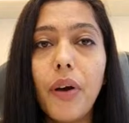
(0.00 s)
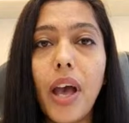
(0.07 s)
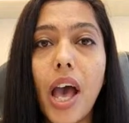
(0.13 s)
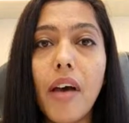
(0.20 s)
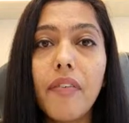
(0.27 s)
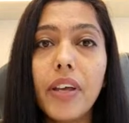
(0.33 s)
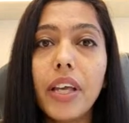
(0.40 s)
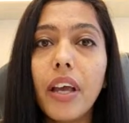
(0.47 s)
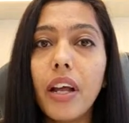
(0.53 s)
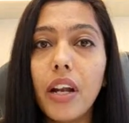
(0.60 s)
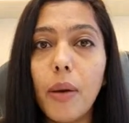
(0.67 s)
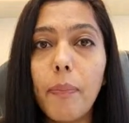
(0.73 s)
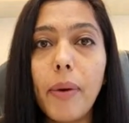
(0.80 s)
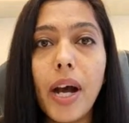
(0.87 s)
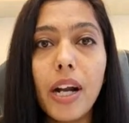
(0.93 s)
having
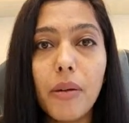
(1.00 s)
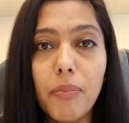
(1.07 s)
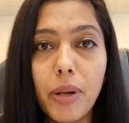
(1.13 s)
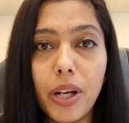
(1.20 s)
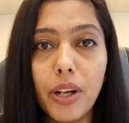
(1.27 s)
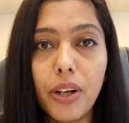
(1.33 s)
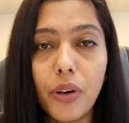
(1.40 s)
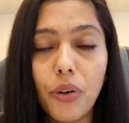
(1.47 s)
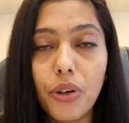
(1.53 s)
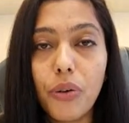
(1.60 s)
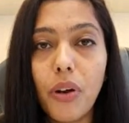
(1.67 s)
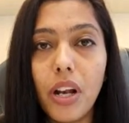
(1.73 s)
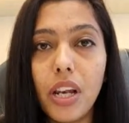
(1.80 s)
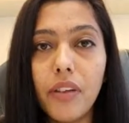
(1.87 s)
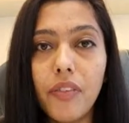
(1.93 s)
an apartment, or
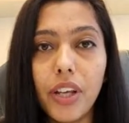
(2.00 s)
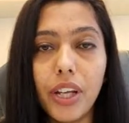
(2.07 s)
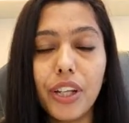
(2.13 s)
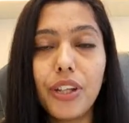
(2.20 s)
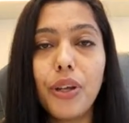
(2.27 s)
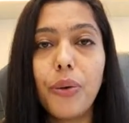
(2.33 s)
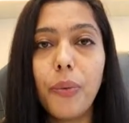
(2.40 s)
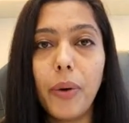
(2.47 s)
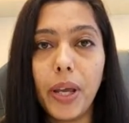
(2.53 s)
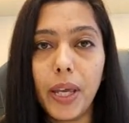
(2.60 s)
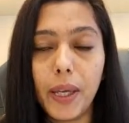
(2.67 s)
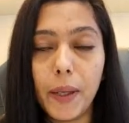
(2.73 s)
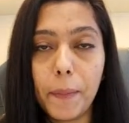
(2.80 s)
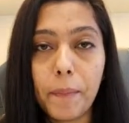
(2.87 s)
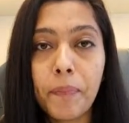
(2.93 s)
you are living in
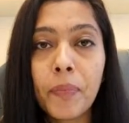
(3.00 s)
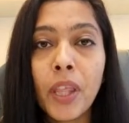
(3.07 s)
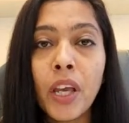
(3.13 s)
UAE,